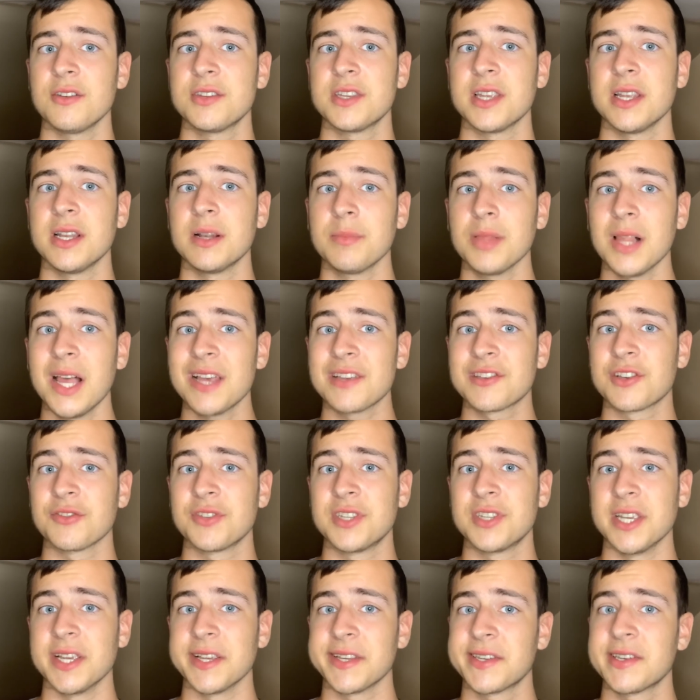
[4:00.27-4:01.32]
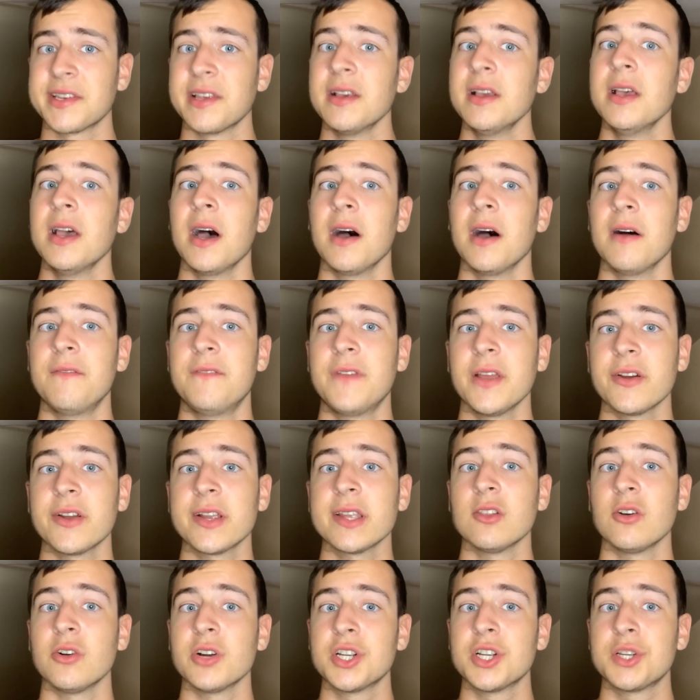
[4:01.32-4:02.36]
in a blastocyst, a very
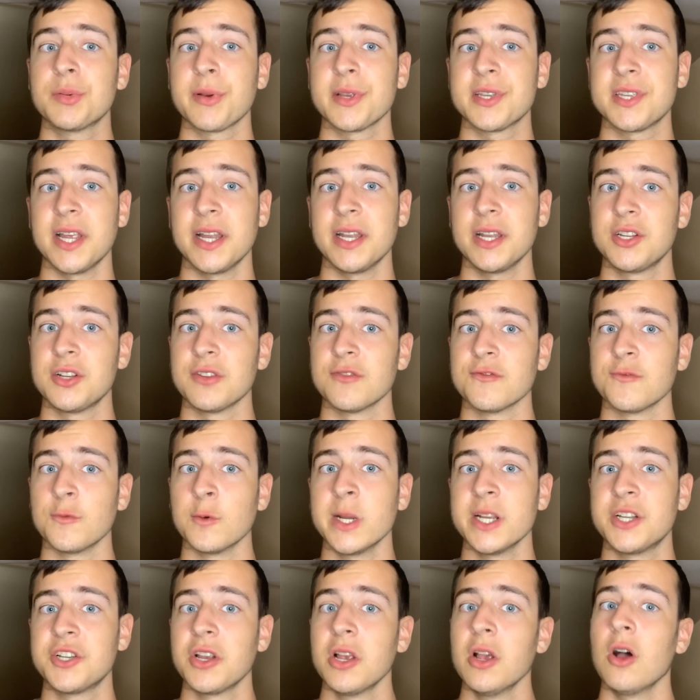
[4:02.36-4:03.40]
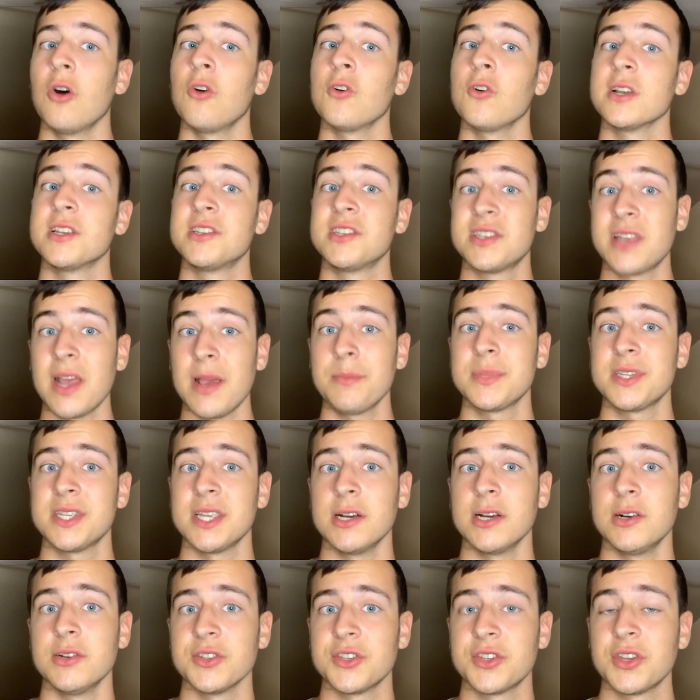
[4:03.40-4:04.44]
large percentage of which are stem
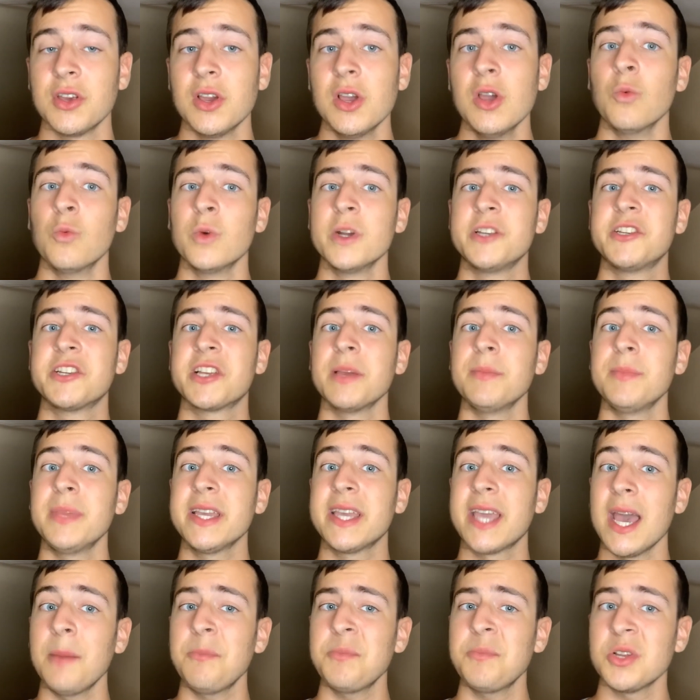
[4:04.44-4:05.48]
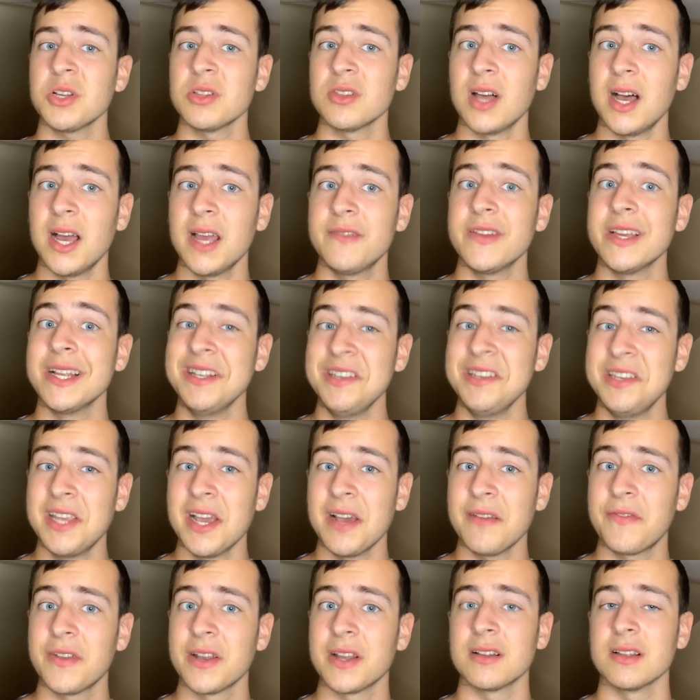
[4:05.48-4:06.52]
cells, which can be kept alive
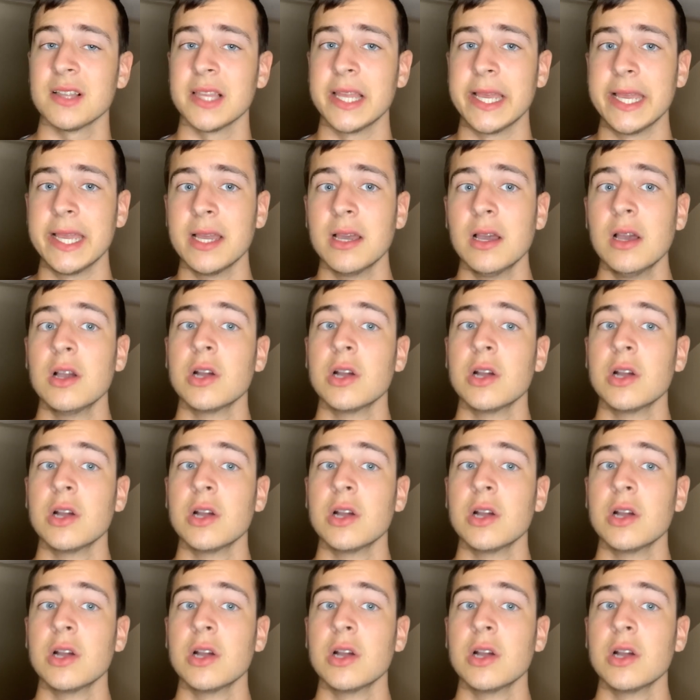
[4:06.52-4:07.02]
indefinitely,